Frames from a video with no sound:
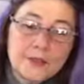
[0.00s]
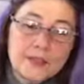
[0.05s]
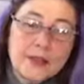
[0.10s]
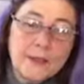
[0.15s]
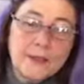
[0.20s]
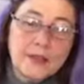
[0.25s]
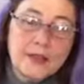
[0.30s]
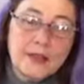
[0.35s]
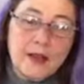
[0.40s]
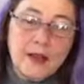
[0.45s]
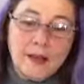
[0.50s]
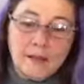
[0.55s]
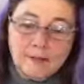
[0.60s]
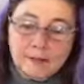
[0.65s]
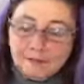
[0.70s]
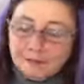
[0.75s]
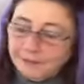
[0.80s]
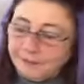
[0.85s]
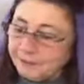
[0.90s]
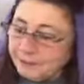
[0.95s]
them a lot.
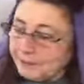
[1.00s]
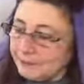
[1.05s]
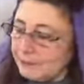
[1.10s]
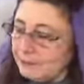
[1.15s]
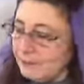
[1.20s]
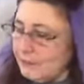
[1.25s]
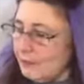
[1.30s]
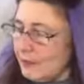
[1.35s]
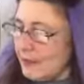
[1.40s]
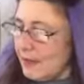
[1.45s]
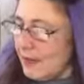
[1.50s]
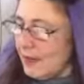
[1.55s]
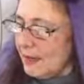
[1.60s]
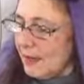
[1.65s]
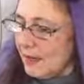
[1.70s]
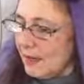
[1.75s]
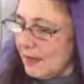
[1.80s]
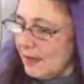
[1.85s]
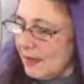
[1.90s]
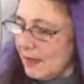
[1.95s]

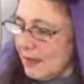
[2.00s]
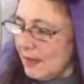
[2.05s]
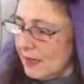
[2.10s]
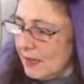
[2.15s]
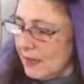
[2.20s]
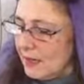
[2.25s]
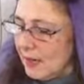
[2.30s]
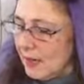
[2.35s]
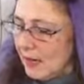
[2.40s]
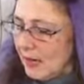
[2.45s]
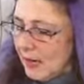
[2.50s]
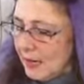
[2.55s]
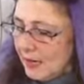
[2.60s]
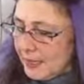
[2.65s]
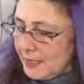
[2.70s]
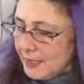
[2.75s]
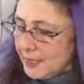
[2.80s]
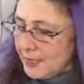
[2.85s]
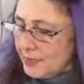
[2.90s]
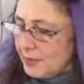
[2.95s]
And
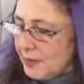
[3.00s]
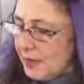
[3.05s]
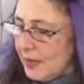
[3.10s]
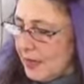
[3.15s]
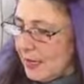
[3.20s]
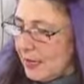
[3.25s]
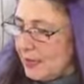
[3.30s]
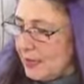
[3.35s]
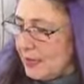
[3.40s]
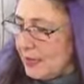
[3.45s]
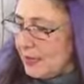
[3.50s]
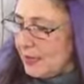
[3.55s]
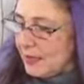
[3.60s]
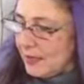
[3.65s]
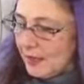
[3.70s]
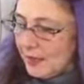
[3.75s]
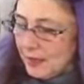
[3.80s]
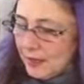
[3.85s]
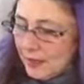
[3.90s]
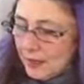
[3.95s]
I just find that
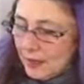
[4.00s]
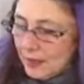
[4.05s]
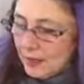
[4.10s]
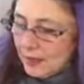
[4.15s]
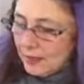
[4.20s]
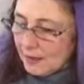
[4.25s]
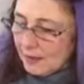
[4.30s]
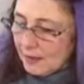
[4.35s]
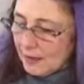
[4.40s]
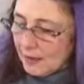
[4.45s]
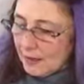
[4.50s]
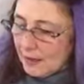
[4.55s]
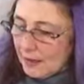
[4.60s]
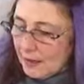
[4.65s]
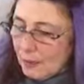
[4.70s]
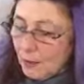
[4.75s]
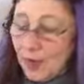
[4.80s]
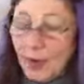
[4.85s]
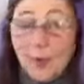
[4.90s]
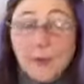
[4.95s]
they're
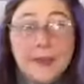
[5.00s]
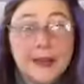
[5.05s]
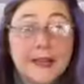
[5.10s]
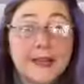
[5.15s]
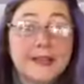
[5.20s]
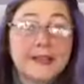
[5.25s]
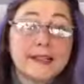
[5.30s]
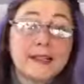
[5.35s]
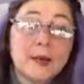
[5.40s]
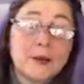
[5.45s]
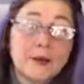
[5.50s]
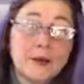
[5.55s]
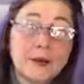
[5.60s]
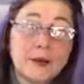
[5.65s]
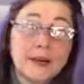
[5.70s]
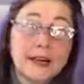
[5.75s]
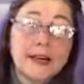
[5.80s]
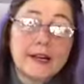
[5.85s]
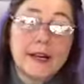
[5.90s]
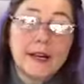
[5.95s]
well made. They come in
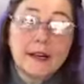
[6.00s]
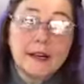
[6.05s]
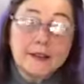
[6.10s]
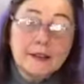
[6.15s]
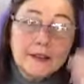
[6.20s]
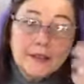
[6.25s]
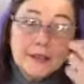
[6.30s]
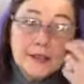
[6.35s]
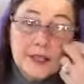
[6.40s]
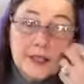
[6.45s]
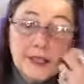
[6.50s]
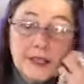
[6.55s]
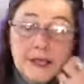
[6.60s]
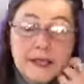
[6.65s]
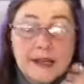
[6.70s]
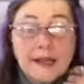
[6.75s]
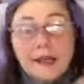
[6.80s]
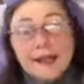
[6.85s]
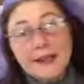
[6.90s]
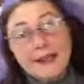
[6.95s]
great colors.
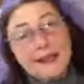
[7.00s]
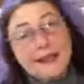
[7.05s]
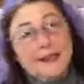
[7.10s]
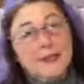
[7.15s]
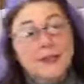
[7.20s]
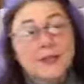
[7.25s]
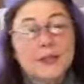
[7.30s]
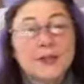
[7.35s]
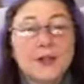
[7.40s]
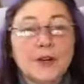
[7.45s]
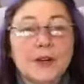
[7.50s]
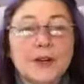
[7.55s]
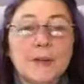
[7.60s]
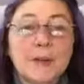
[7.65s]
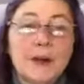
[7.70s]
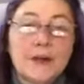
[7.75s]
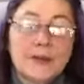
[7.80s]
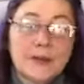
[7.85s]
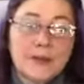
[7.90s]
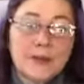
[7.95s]
And I have a story
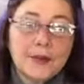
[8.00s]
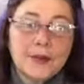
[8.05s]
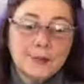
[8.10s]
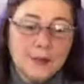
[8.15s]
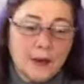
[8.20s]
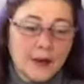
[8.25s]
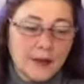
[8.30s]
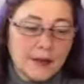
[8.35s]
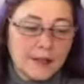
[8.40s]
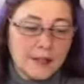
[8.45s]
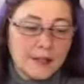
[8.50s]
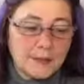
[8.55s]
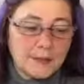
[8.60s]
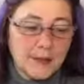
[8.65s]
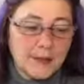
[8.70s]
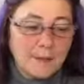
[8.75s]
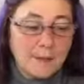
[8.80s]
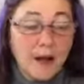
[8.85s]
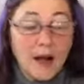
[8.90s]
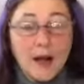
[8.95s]
about the Freedom harness.
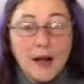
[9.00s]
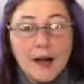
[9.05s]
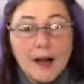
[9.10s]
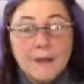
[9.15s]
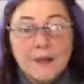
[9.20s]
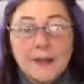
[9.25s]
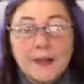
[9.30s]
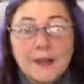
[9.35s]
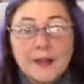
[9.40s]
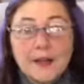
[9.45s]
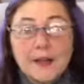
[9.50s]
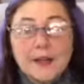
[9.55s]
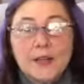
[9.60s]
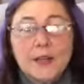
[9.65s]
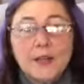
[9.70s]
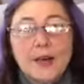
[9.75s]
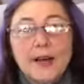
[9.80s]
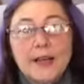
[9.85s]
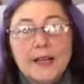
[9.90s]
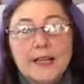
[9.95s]
My mom, who
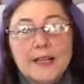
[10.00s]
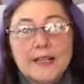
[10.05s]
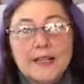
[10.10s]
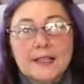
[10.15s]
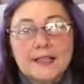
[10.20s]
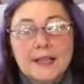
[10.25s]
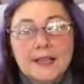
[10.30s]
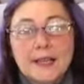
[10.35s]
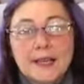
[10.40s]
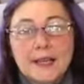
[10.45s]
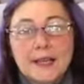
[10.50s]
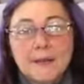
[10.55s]
has a